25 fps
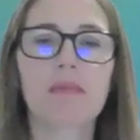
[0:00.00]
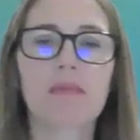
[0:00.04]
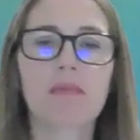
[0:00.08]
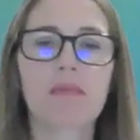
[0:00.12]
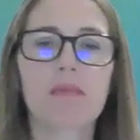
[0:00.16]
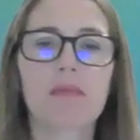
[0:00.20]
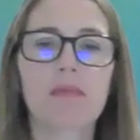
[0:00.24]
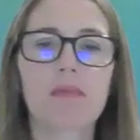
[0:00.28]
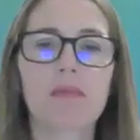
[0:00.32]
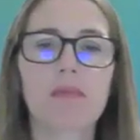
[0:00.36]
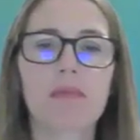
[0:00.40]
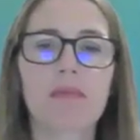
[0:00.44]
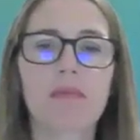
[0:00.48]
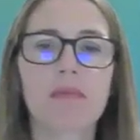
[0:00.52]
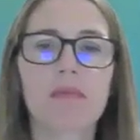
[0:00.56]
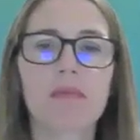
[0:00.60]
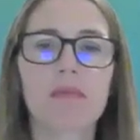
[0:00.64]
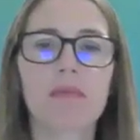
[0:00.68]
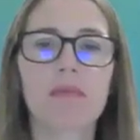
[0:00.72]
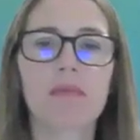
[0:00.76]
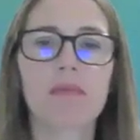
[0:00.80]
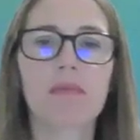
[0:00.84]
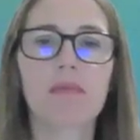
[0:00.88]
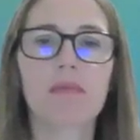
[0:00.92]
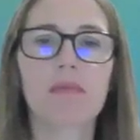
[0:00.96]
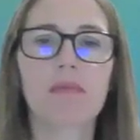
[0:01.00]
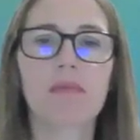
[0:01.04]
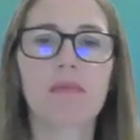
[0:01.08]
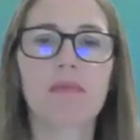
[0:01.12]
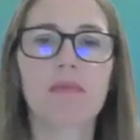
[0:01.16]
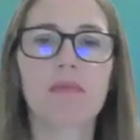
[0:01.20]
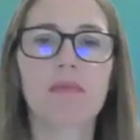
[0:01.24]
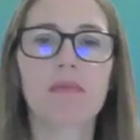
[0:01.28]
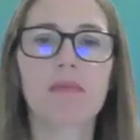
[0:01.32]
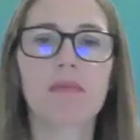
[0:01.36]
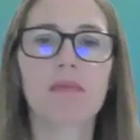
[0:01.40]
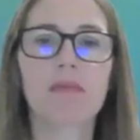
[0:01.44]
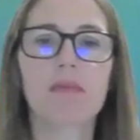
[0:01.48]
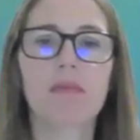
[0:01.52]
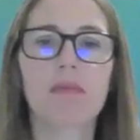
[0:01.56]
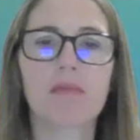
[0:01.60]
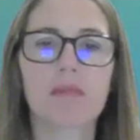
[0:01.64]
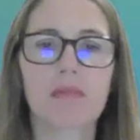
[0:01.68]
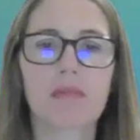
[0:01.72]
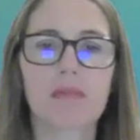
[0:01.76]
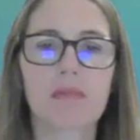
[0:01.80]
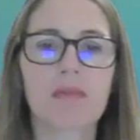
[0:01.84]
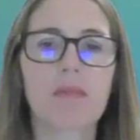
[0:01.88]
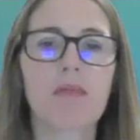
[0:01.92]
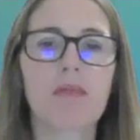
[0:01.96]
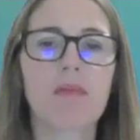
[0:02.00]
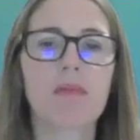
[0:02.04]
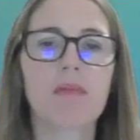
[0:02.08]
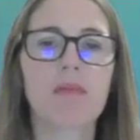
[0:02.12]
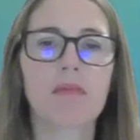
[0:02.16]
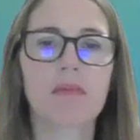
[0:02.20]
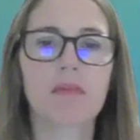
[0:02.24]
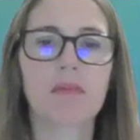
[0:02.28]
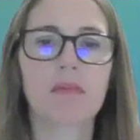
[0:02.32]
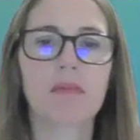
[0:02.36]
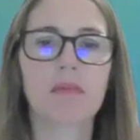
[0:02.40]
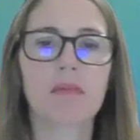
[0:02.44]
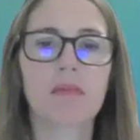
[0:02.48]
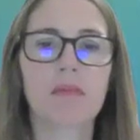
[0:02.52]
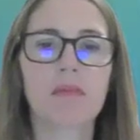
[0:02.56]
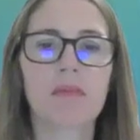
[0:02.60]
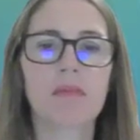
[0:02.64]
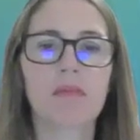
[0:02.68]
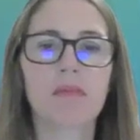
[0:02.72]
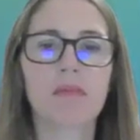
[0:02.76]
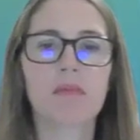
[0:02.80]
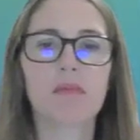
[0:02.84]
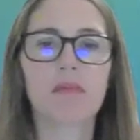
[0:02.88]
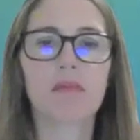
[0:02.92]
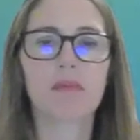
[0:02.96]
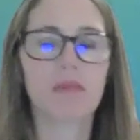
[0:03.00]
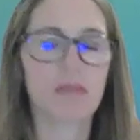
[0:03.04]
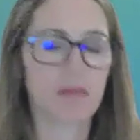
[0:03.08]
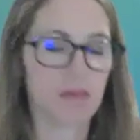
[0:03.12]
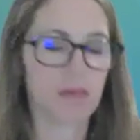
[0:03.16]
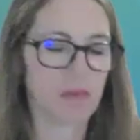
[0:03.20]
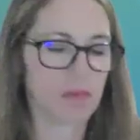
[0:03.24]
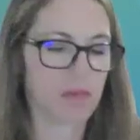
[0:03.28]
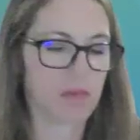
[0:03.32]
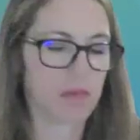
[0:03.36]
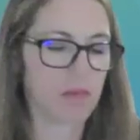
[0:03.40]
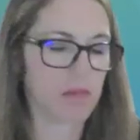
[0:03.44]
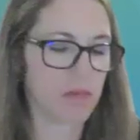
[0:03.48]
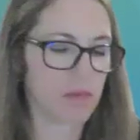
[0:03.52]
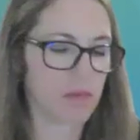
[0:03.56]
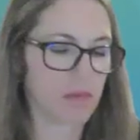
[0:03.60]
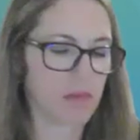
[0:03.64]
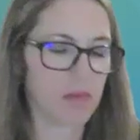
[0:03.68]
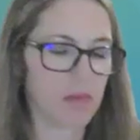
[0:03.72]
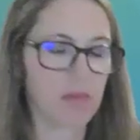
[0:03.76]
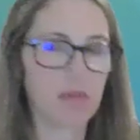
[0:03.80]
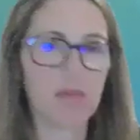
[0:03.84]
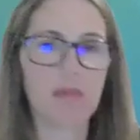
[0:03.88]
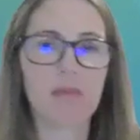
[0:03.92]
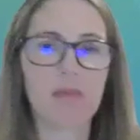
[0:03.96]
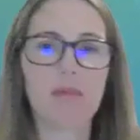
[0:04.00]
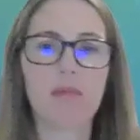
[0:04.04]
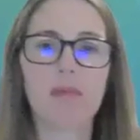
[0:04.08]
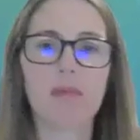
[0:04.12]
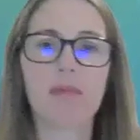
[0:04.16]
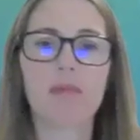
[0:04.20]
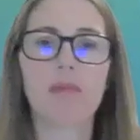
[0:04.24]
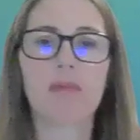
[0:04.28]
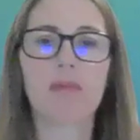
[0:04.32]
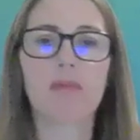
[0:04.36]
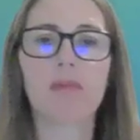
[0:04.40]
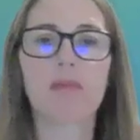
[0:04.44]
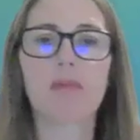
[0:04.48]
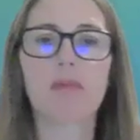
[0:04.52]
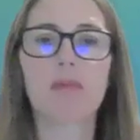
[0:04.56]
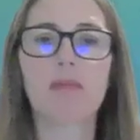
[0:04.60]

doesn't get a meal, is hungry in the classroom. If you're hungry, you can't learn.